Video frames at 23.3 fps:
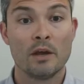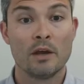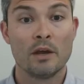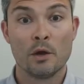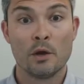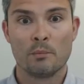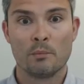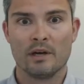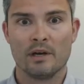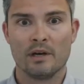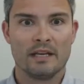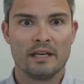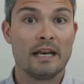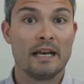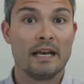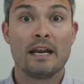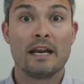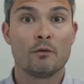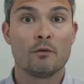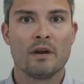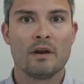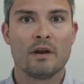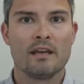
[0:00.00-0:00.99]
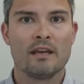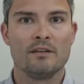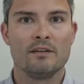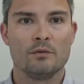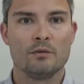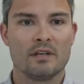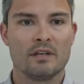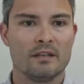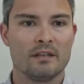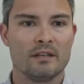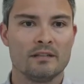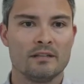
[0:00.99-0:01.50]
But at any rate, you
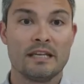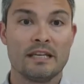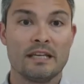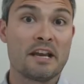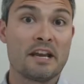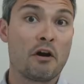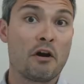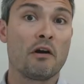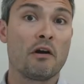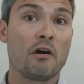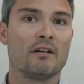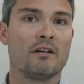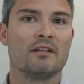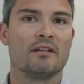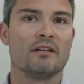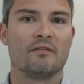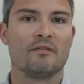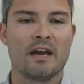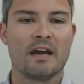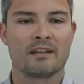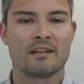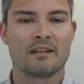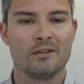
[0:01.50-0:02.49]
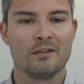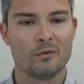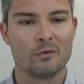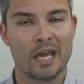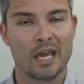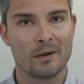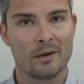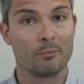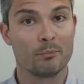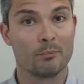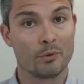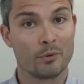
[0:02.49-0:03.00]
can take heart in the fact that you
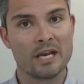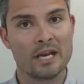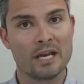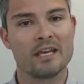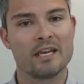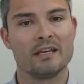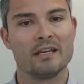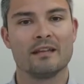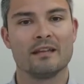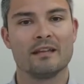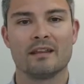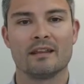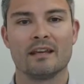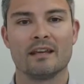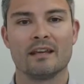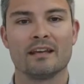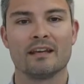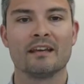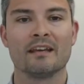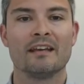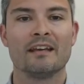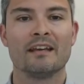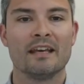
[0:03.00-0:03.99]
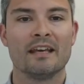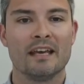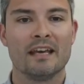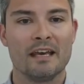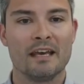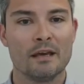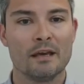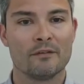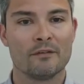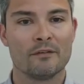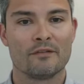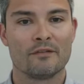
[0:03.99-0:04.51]
can't break anything
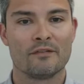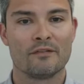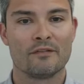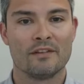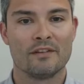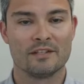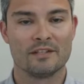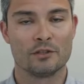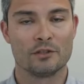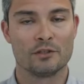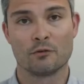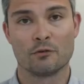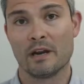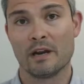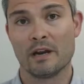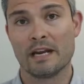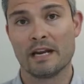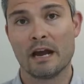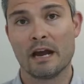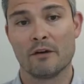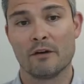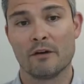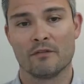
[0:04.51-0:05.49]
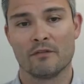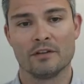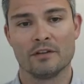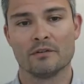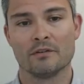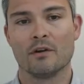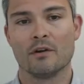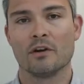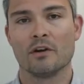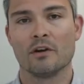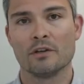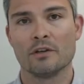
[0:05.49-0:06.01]
if this is grayed out for you.
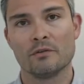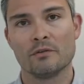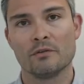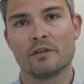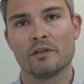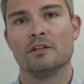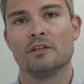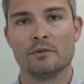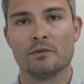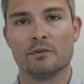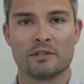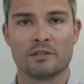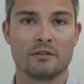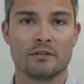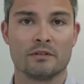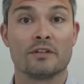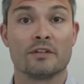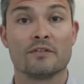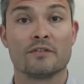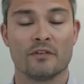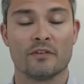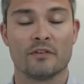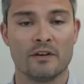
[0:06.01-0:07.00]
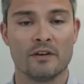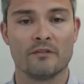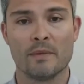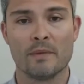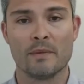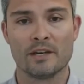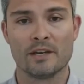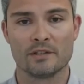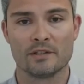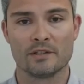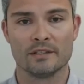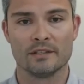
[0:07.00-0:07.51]
All you can do is search for
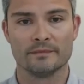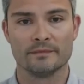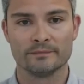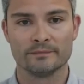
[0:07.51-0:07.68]
information.